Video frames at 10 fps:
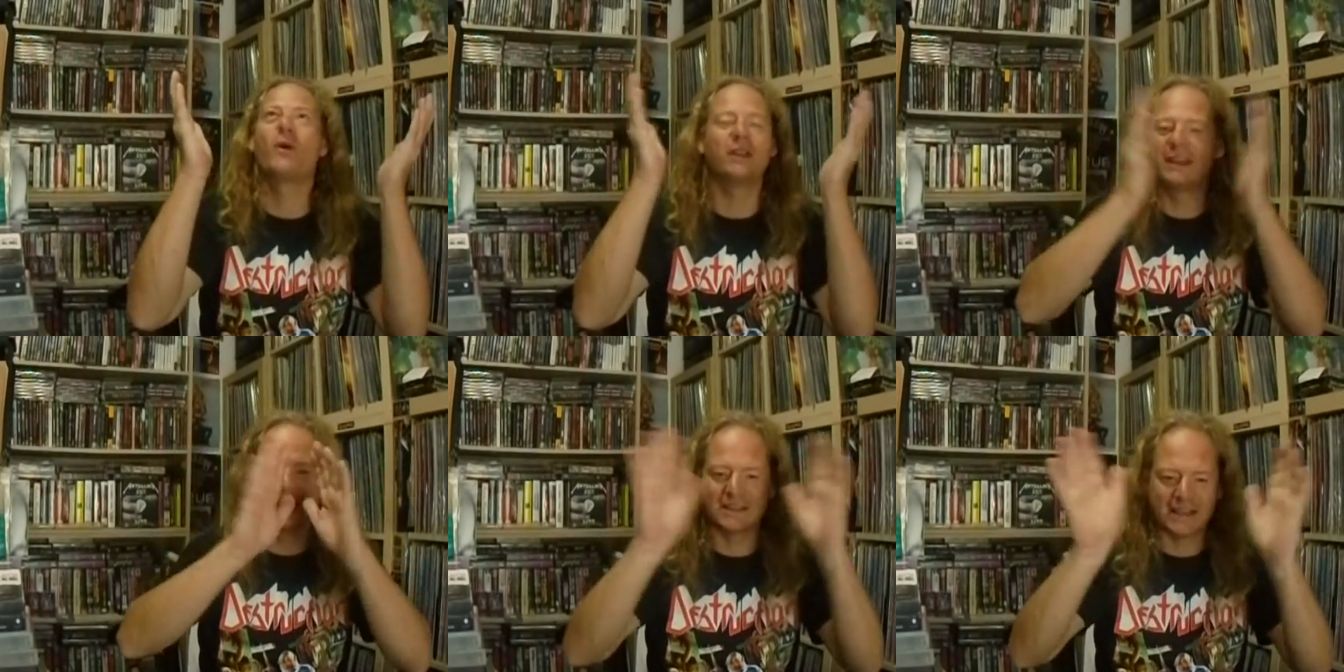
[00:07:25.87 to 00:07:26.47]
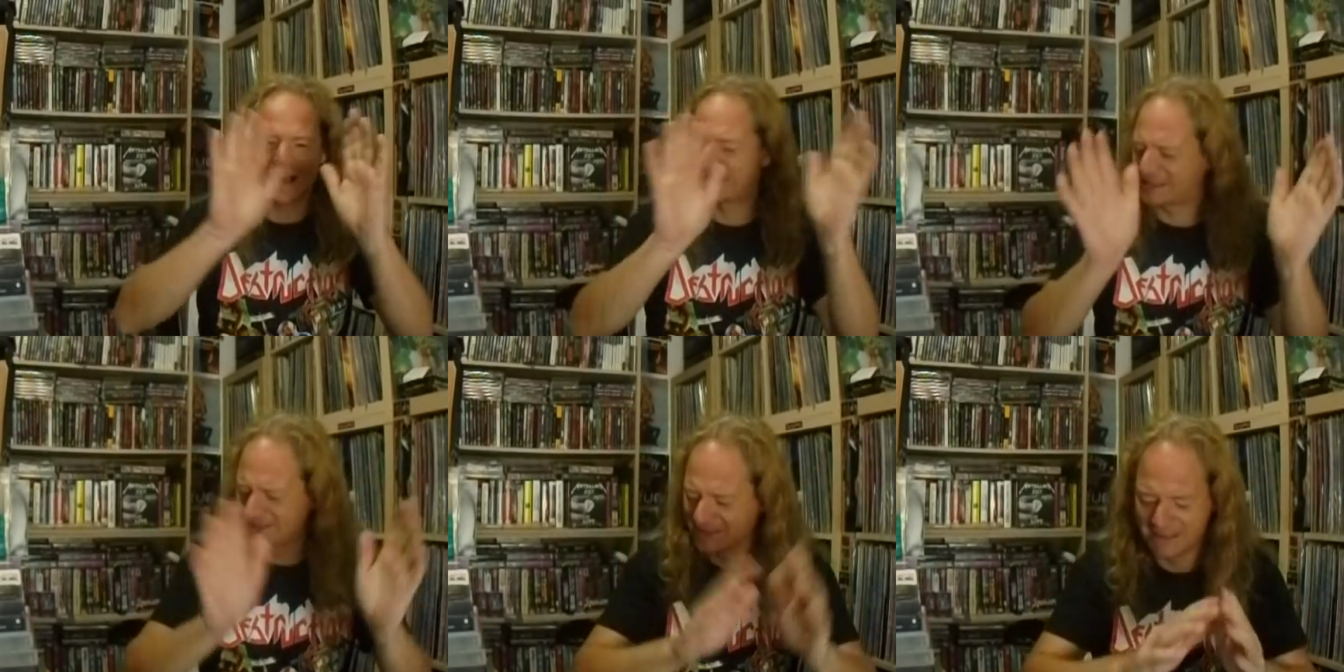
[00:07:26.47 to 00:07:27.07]
morning and it's like
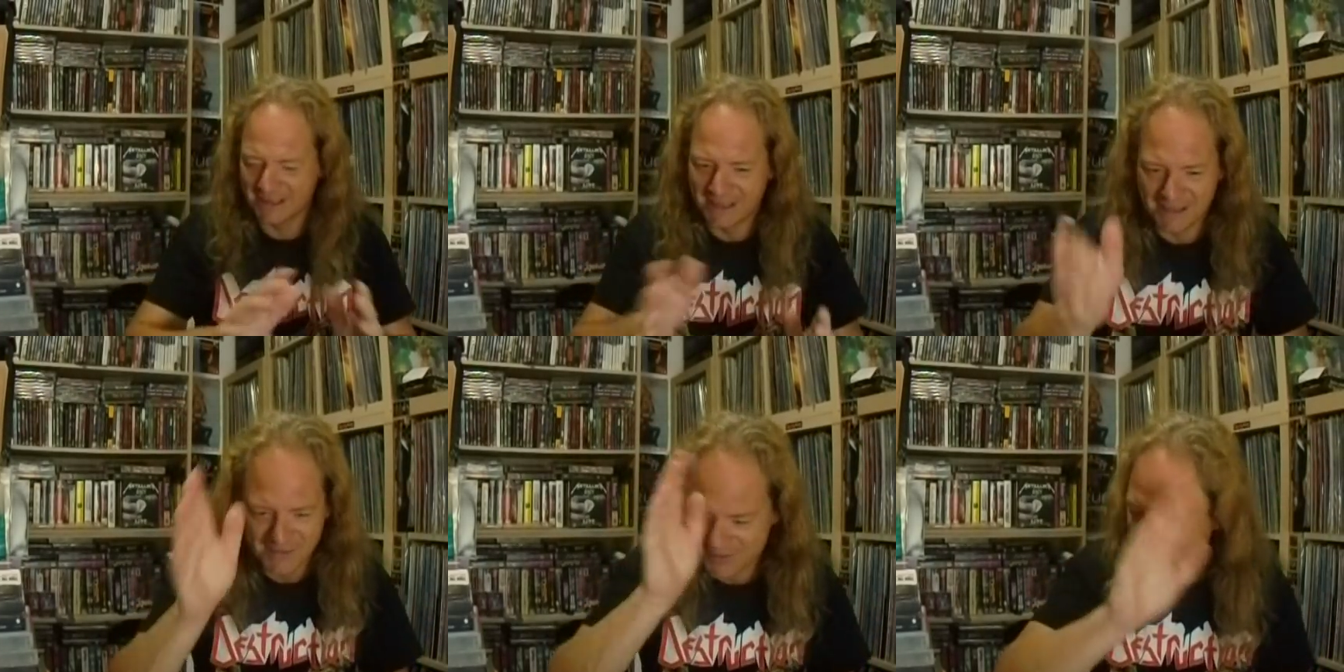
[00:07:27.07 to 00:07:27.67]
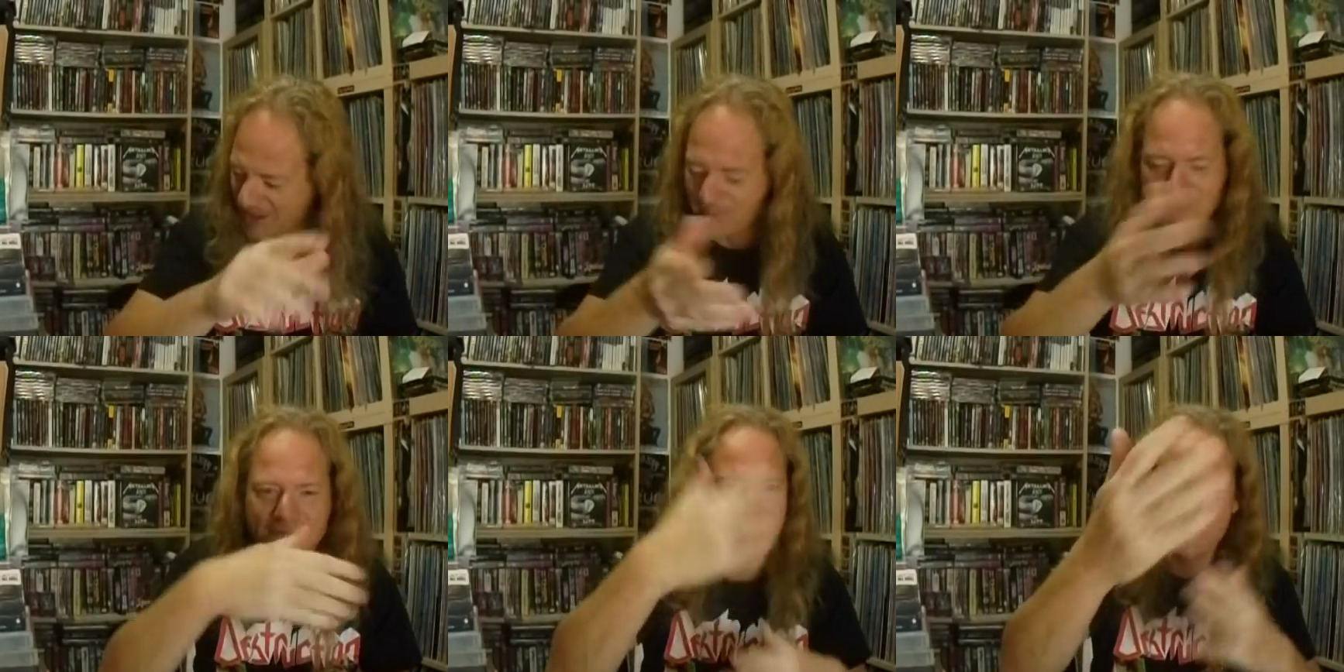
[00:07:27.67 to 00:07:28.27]

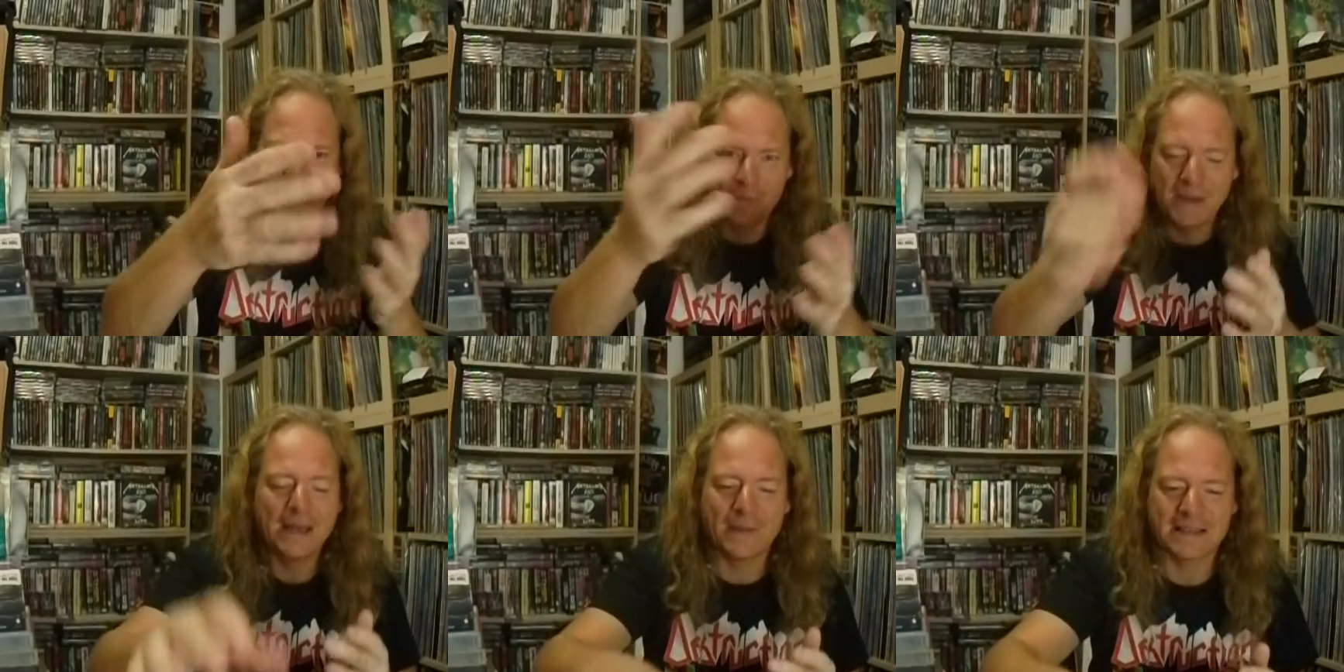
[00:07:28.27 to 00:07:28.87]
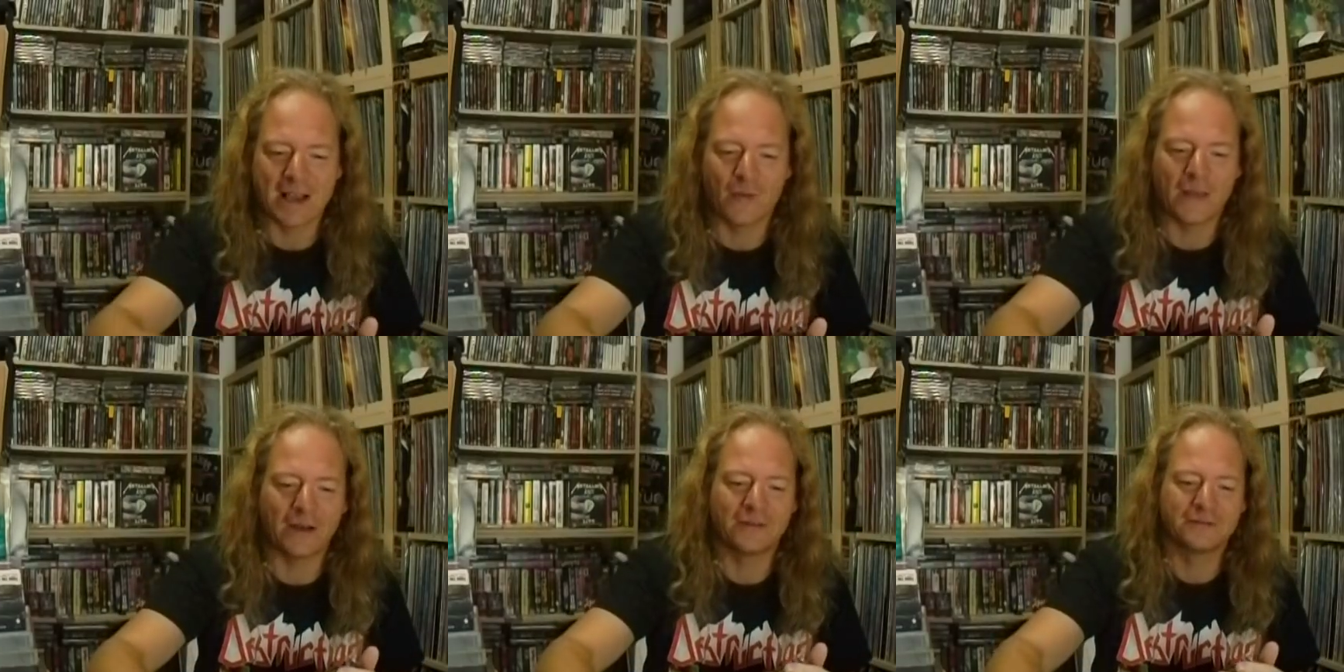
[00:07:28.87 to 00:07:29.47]
I'm repeating myself
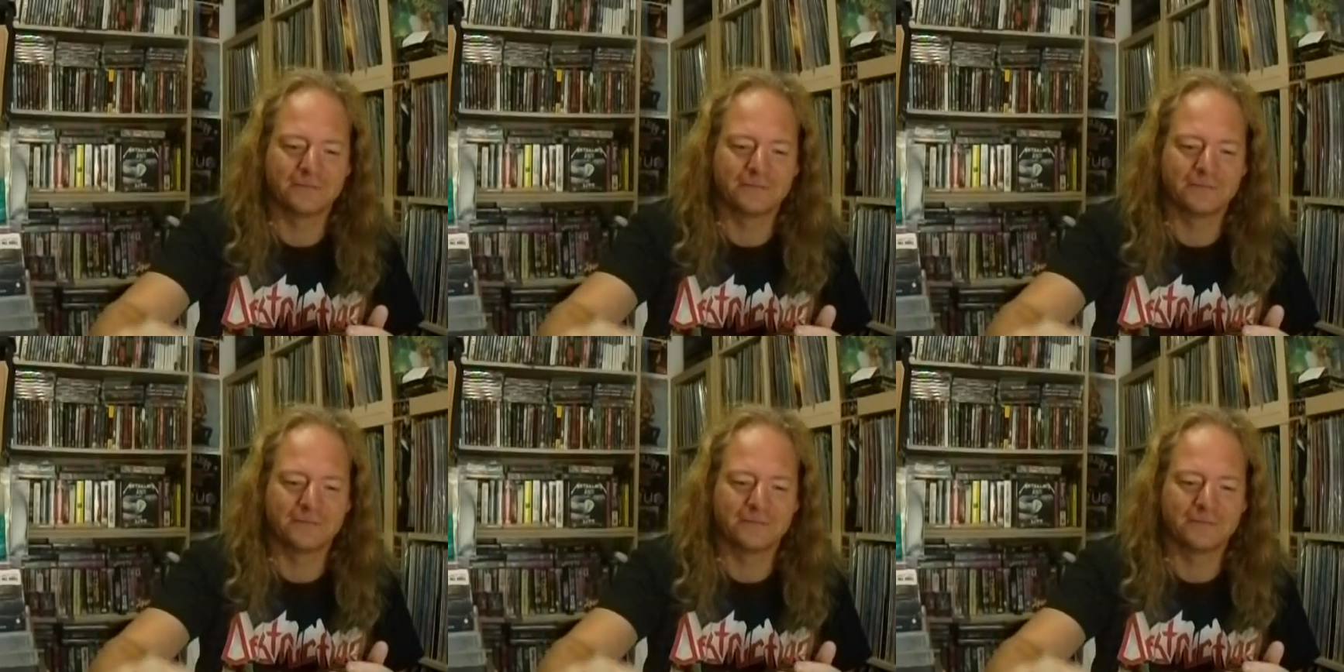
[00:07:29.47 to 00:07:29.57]
now.